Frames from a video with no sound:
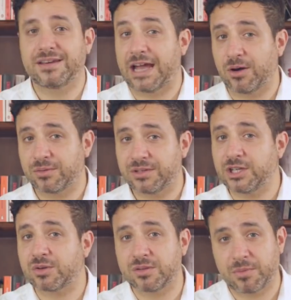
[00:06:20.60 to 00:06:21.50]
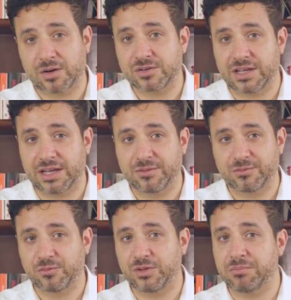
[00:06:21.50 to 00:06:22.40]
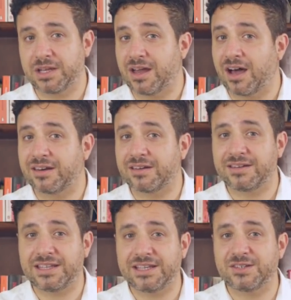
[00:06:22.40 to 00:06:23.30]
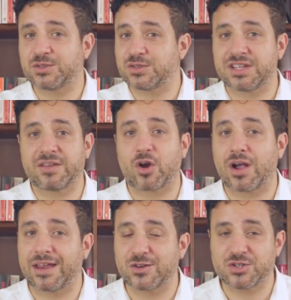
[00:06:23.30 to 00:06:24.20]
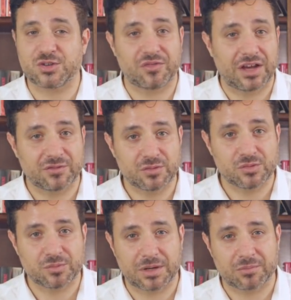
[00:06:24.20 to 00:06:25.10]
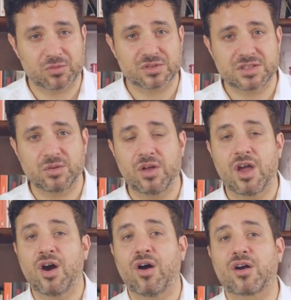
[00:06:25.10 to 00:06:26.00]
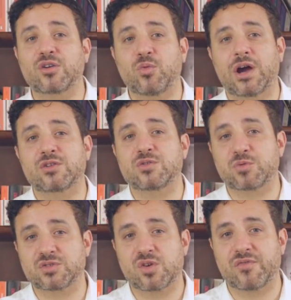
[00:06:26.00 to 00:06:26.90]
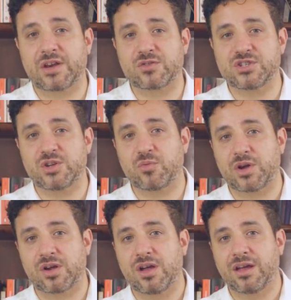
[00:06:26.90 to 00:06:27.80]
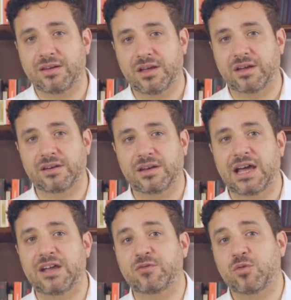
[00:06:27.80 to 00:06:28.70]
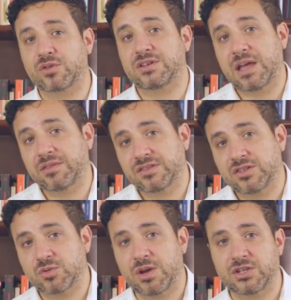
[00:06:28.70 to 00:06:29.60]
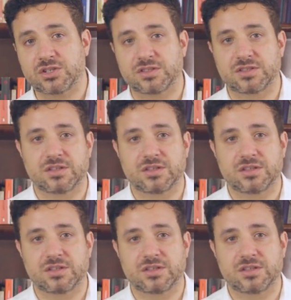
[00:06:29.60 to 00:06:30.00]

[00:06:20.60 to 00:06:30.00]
Now, here in the modern day, we may not need to save our energy to find food, but we're still hardwired to preserve energy where not in life or death situations.